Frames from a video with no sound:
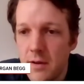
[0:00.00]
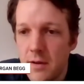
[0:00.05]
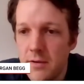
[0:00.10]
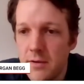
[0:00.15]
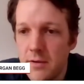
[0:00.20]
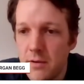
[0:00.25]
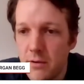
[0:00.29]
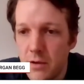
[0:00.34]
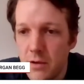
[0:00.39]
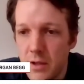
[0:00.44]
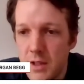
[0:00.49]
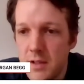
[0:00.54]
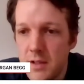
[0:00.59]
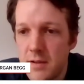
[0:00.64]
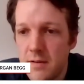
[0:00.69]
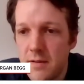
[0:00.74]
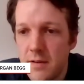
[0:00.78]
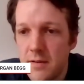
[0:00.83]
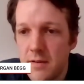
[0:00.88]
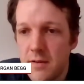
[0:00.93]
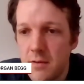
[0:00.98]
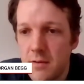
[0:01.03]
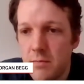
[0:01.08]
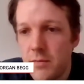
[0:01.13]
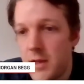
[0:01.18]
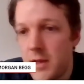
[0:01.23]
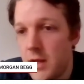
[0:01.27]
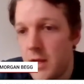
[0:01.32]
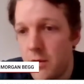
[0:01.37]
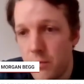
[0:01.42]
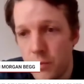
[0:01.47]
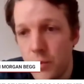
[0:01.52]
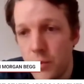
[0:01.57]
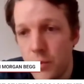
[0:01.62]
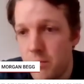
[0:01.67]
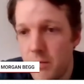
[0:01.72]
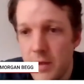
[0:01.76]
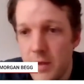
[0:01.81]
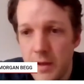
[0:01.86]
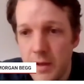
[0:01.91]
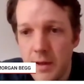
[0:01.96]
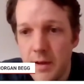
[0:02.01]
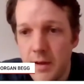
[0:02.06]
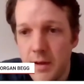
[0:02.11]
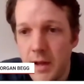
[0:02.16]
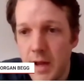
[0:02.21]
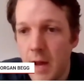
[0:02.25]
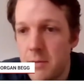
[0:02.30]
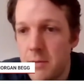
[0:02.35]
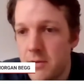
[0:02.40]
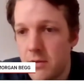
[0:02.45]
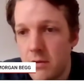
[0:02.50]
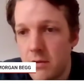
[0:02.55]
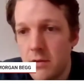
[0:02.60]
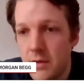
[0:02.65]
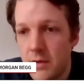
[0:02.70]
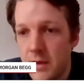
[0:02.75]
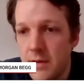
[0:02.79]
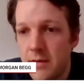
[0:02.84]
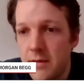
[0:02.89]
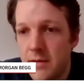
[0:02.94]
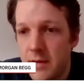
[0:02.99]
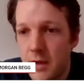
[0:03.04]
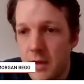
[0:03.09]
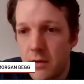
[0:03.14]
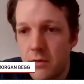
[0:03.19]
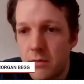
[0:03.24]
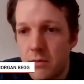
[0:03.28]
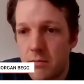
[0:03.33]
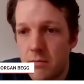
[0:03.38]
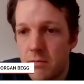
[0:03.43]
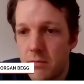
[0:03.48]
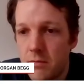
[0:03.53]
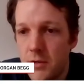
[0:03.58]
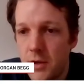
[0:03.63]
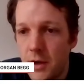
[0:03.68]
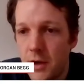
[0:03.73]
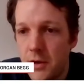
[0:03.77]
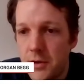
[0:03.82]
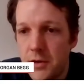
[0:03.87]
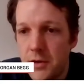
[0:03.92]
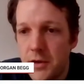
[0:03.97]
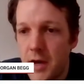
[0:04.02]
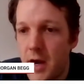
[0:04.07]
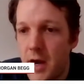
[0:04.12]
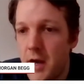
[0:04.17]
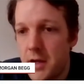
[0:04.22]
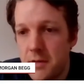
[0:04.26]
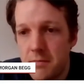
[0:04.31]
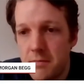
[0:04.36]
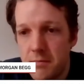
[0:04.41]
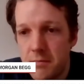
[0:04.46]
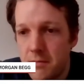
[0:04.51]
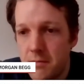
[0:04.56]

as a religious system, then it would, it absolutely is settled. You know, you can't